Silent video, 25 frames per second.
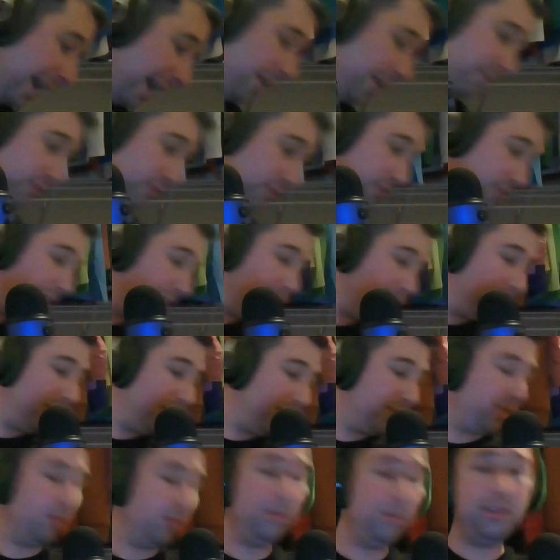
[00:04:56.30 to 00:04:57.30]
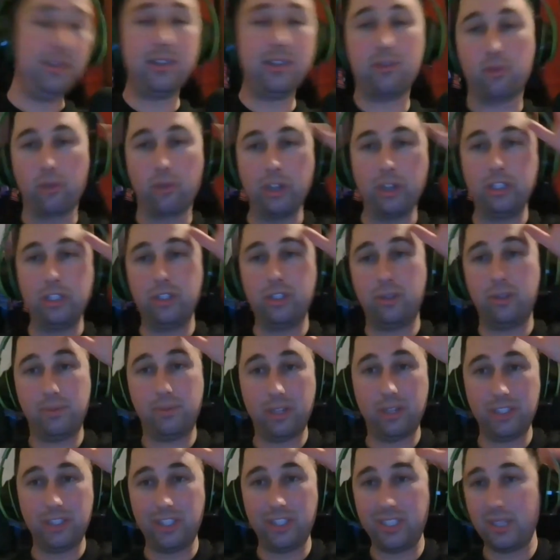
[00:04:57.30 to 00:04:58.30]
had them. There's some of the original
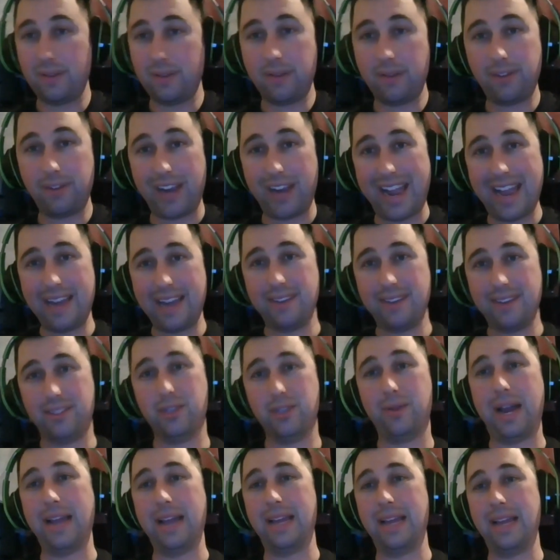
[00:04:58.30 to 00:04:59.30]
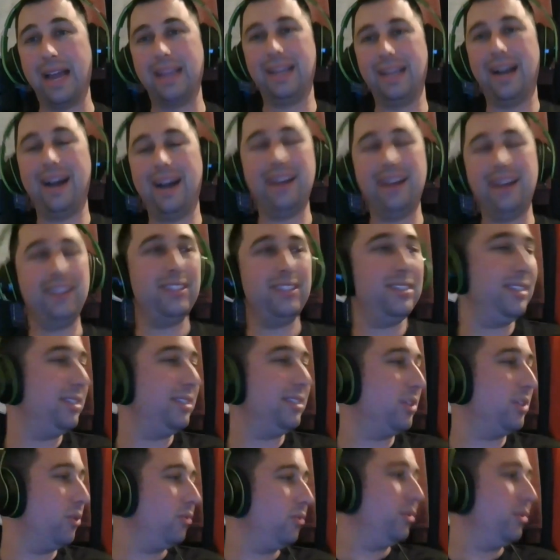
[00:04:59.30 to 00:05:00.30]
plushies I've ever had. So I honestly
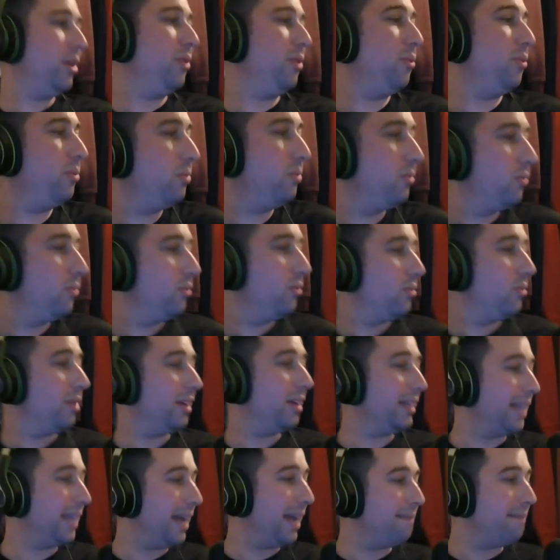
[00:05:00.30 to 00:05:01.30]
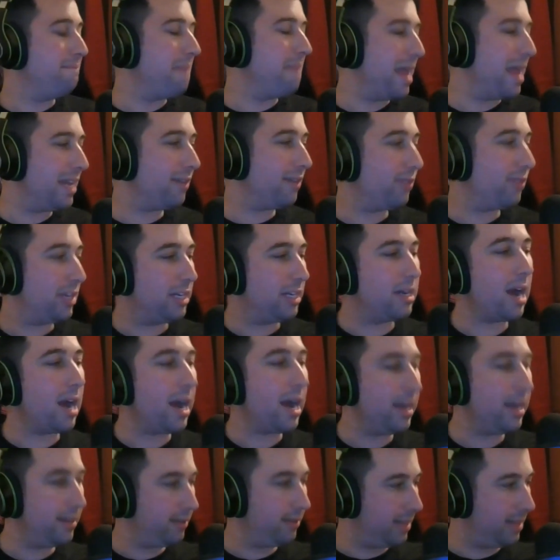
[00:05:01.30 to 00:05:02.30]
don't know. I may have
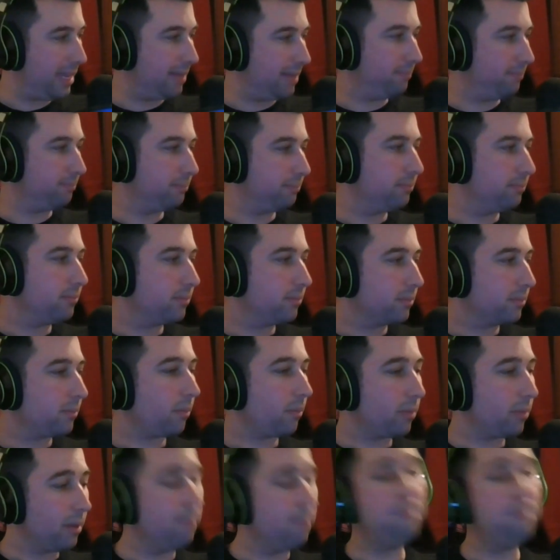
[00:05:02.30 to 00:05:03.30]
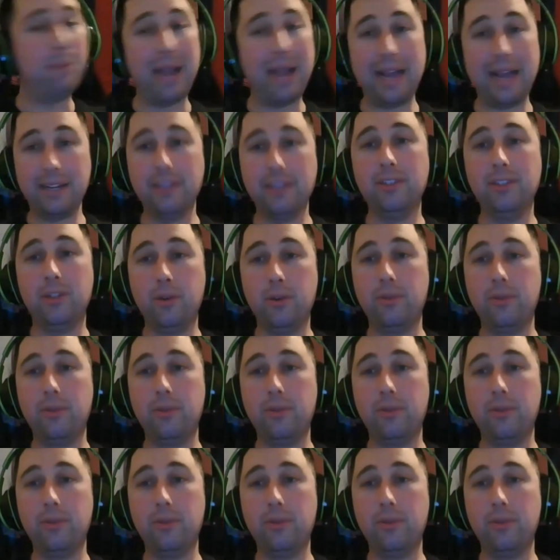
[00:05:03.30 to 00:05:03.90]
gotten them back in